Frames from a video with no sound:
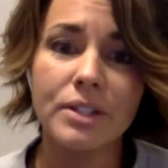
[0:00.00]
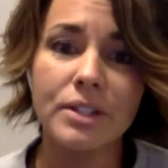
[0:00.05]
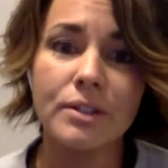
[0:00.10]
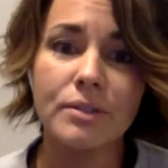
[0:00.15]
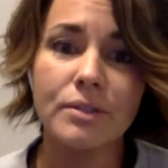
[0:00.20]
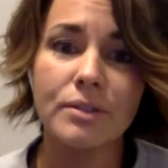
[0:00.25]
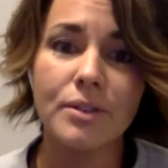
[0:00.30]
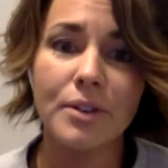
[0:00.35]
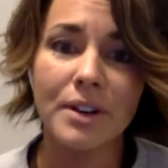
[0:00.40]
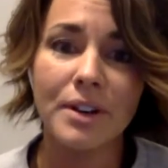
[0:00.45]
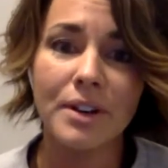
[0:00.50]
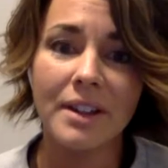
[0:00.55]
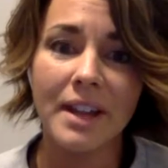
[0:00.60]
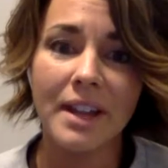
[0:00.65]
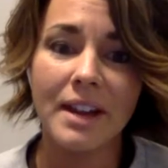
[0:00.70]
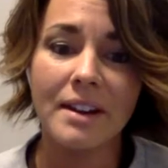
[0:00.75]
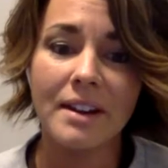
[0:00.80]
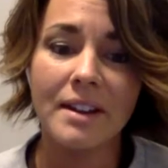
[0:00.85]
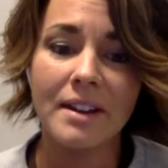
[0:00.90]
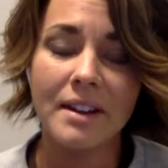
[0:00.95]
to Coeur
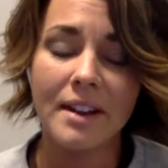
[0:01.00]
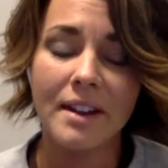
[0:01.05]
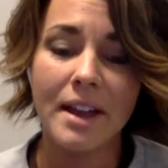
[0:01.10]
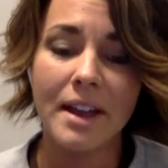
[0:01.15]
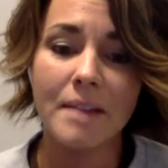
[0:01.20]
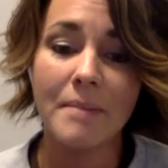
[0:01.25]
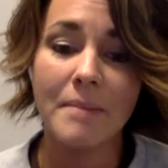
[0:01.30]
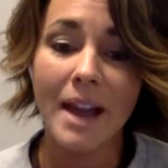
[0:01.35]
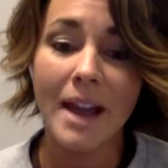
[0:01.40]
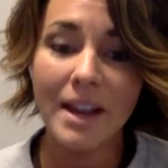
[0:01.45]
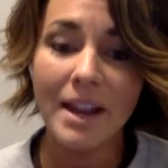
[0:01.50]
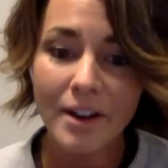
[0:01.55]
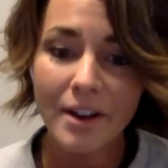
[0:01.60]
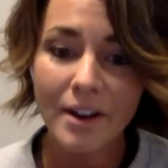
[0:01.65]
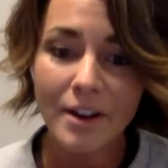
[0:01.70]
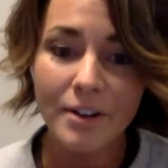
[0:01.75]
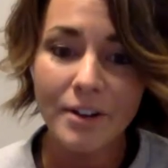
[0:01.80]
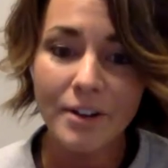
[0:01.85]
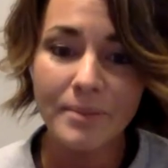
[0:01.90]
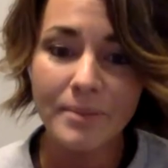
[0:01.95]
d'Alene,
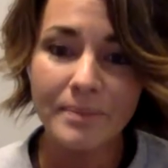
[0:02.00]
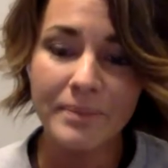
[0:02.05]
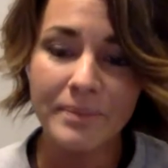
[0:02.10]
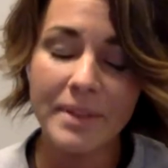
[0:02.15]
Idaho.